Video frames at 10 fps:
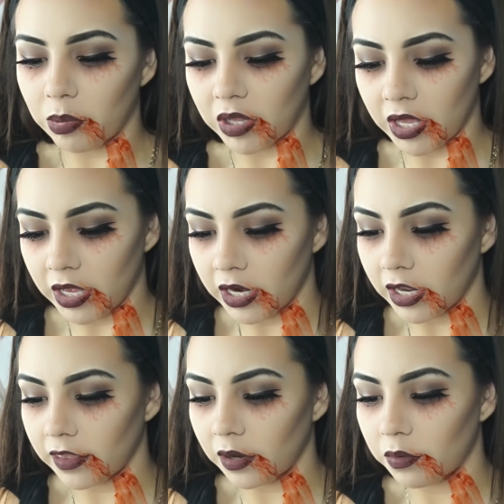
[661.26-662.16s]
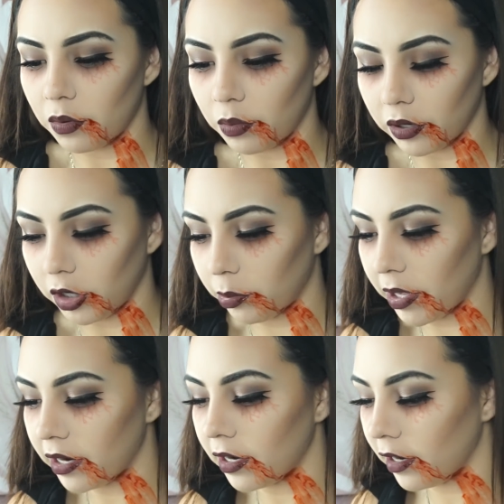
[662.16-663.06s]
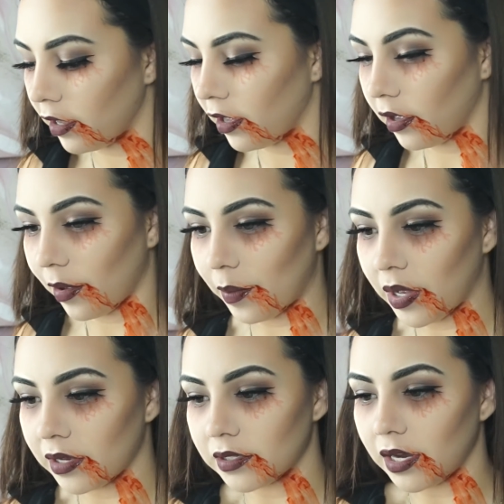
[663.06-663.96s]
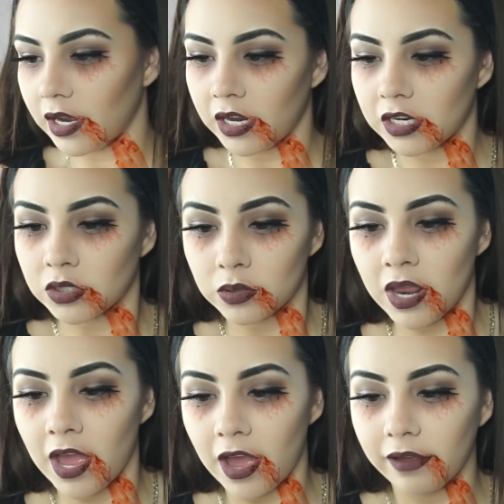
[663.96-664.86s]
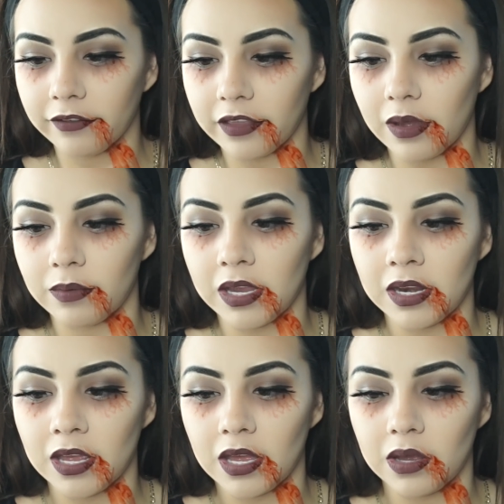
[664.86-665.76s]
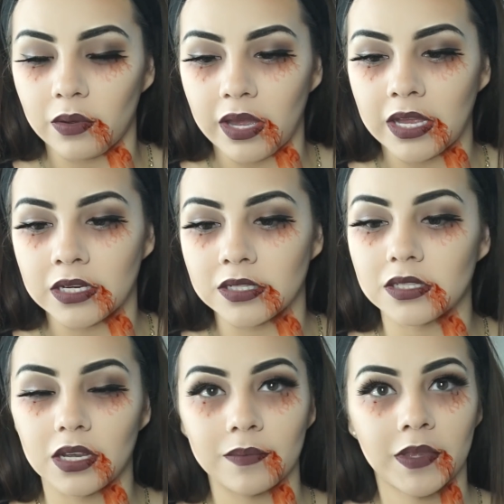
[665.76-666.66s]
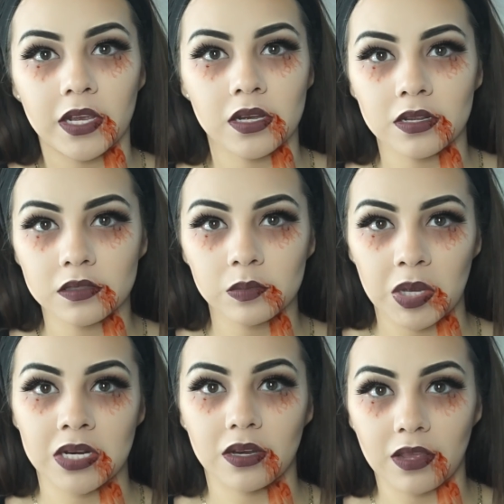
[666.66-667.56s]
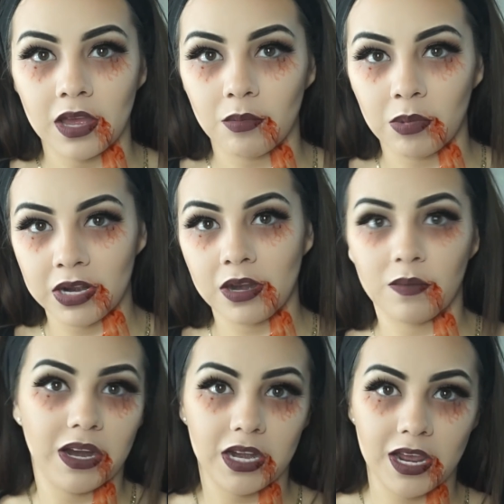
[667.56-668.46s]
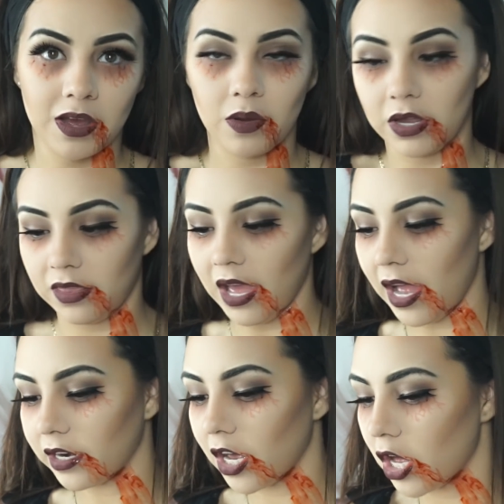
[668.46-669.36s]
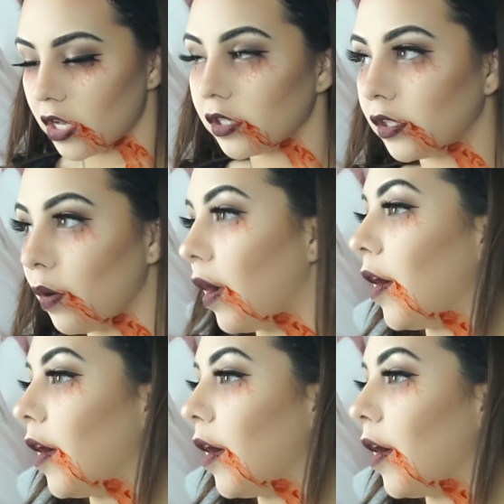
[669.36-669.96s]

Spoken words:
blood that will work better. But I don't have that right now, and I'm not going to spend that money right now on that. So,